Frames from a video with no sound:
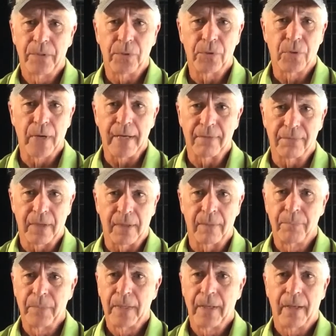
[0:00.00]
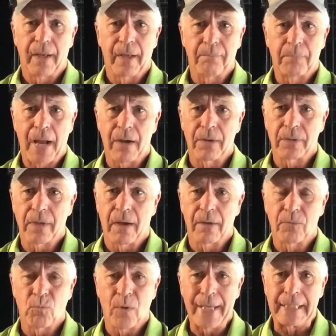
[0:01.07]
grain fill and pound
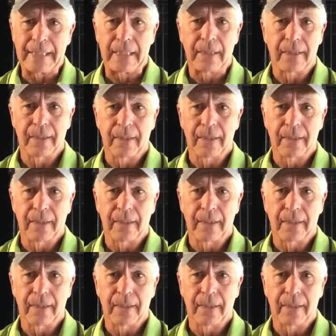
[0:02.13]
on weight